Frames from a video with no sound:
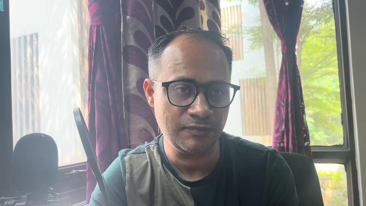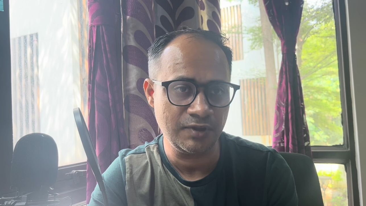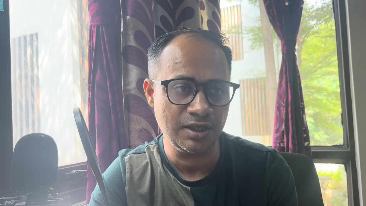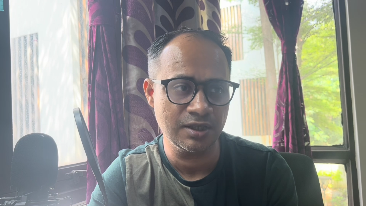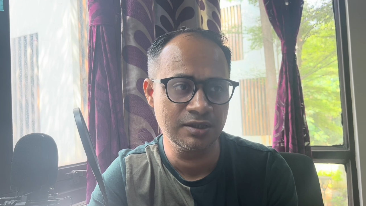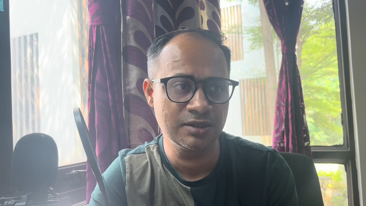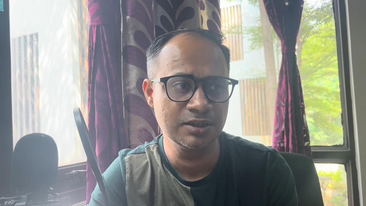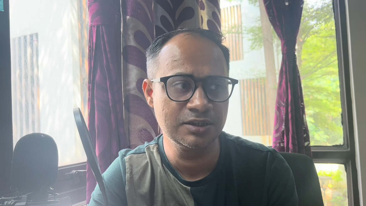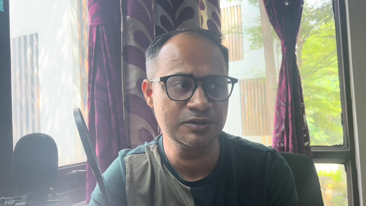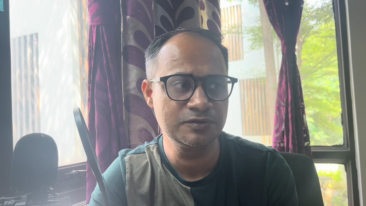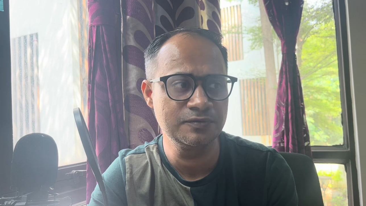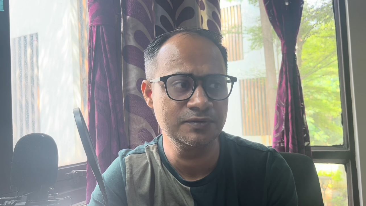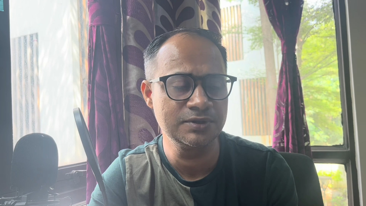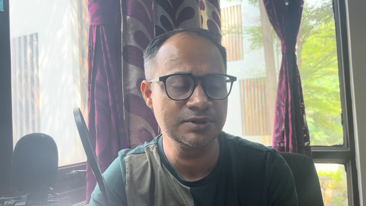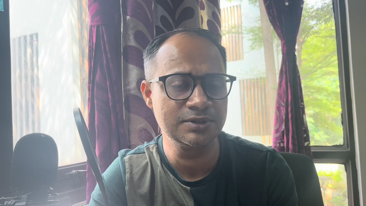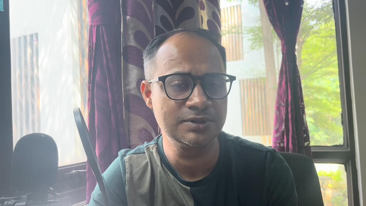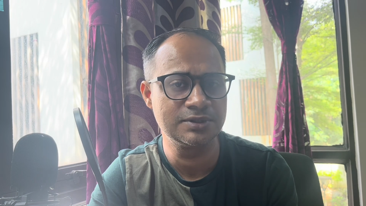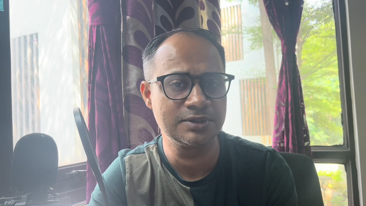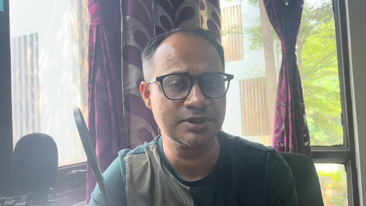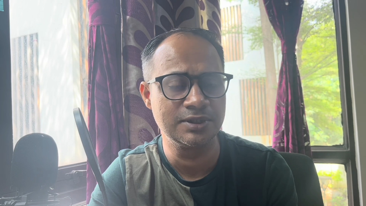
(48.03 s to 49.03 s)
this
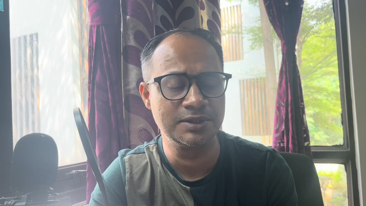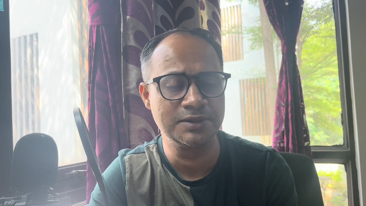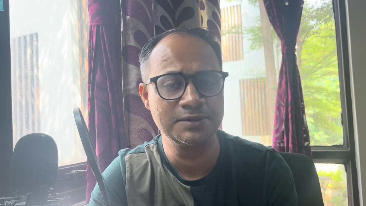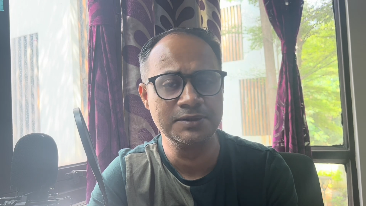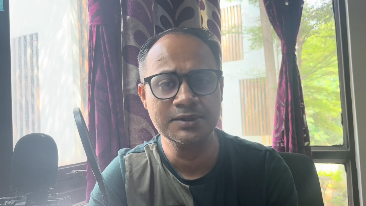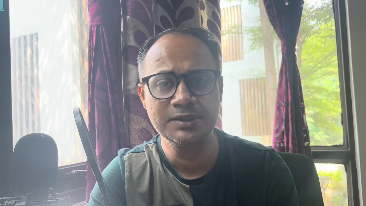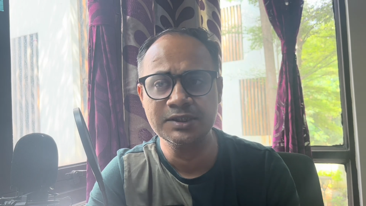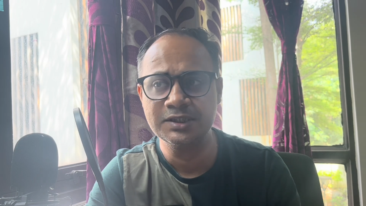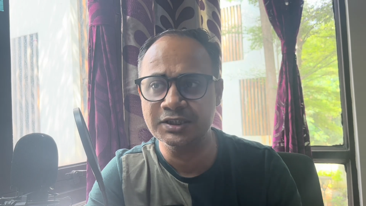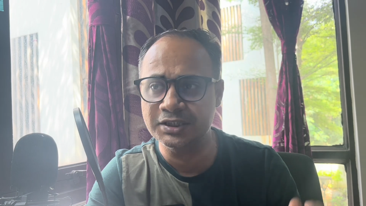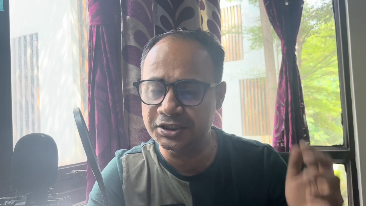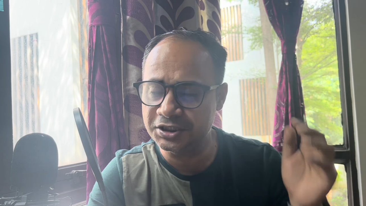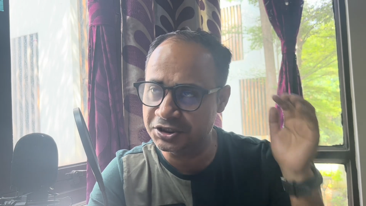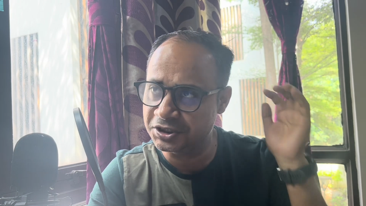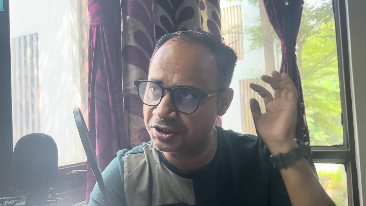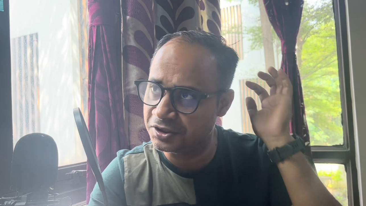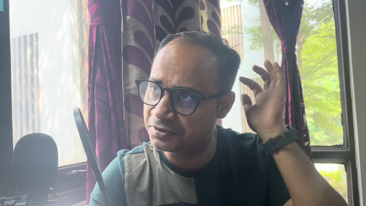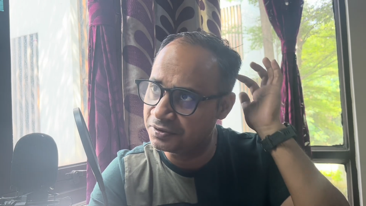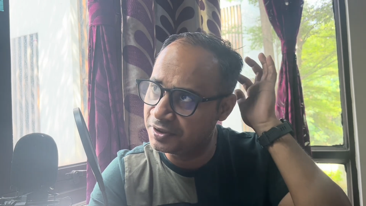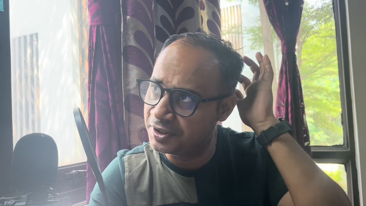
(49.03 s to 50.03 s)
was
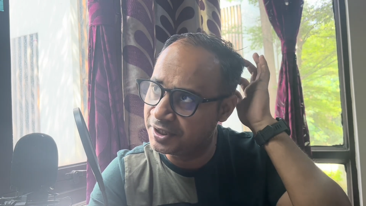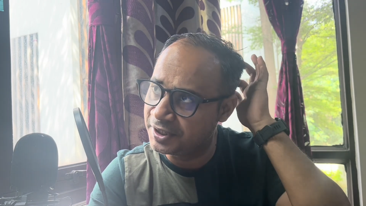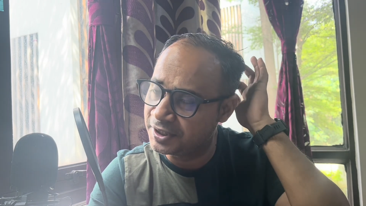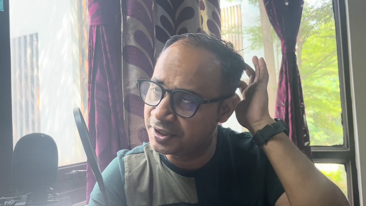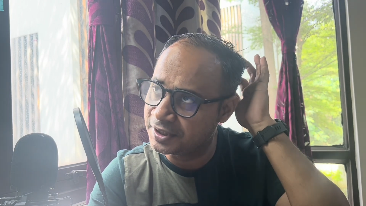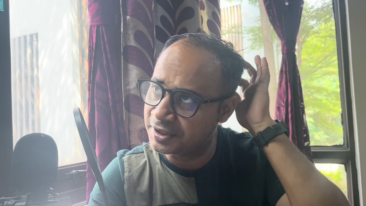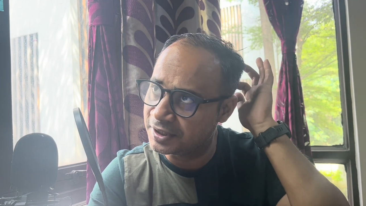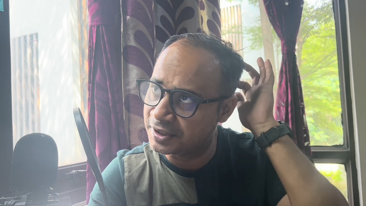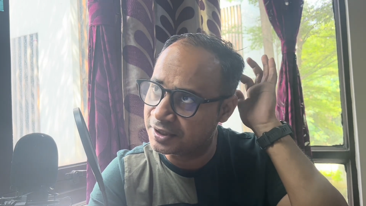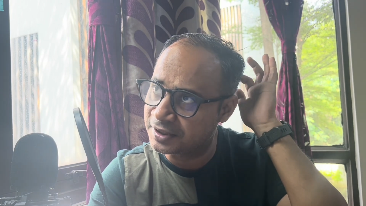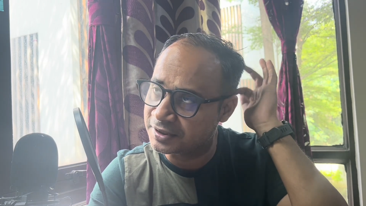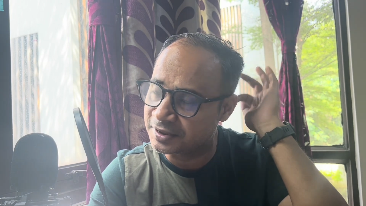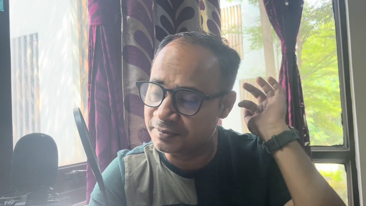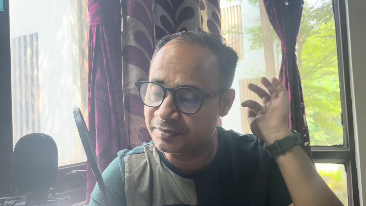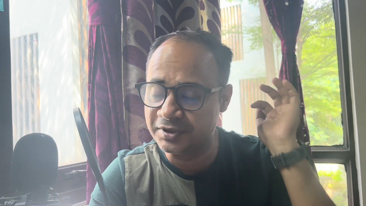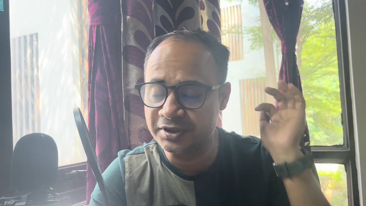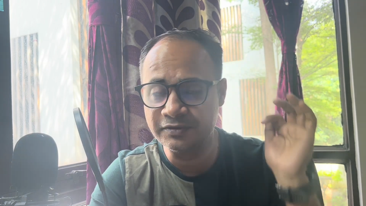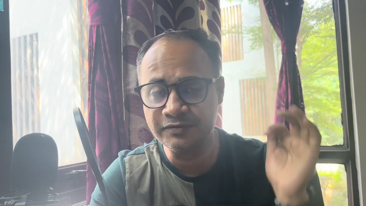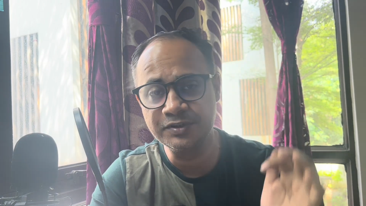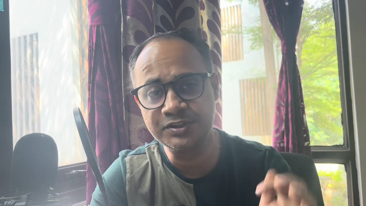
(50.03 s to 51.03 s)
generally
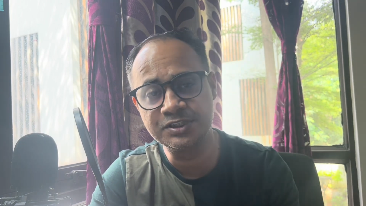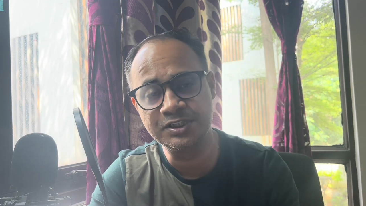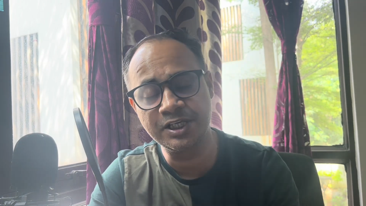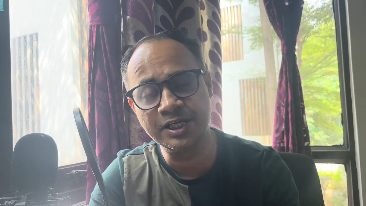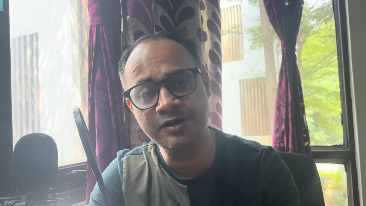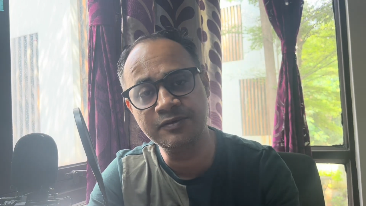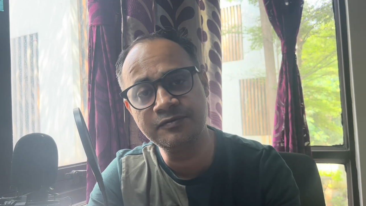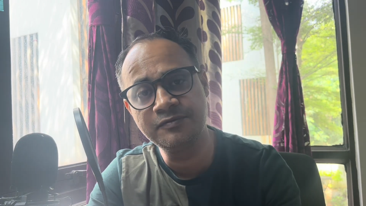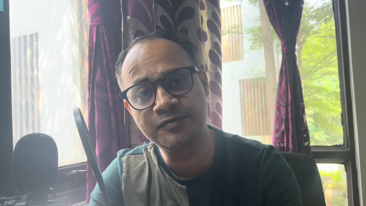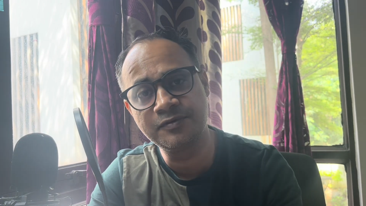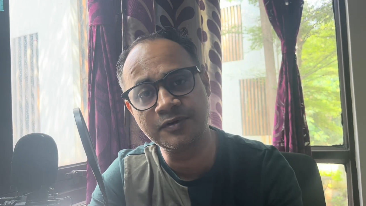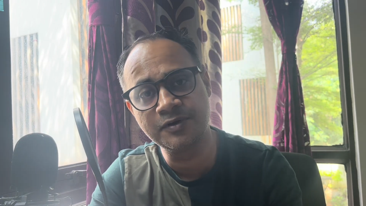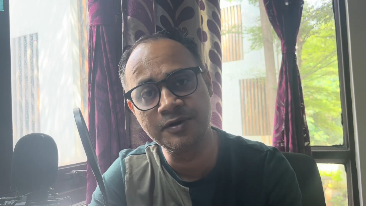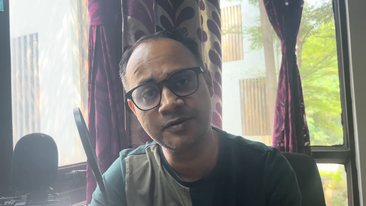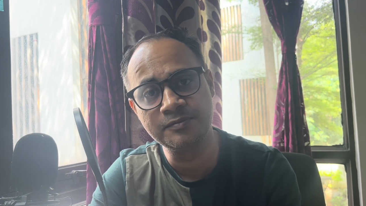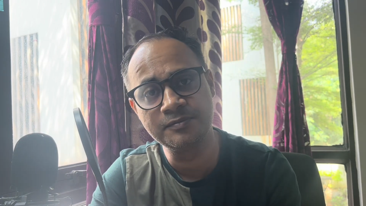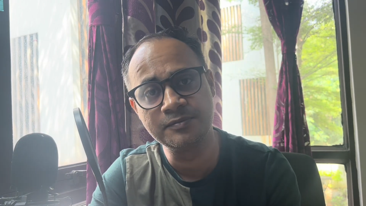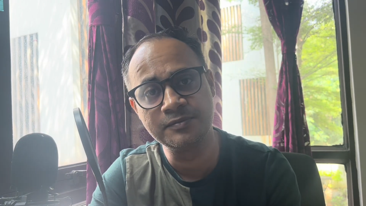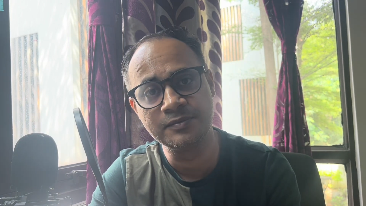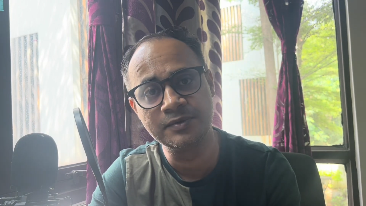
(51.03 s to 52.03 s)
something which came
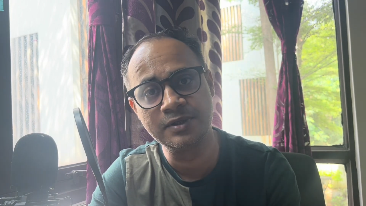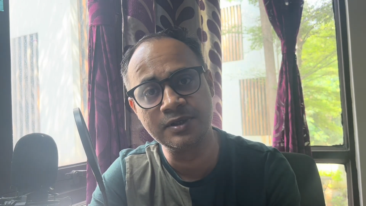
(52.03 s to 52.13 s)
from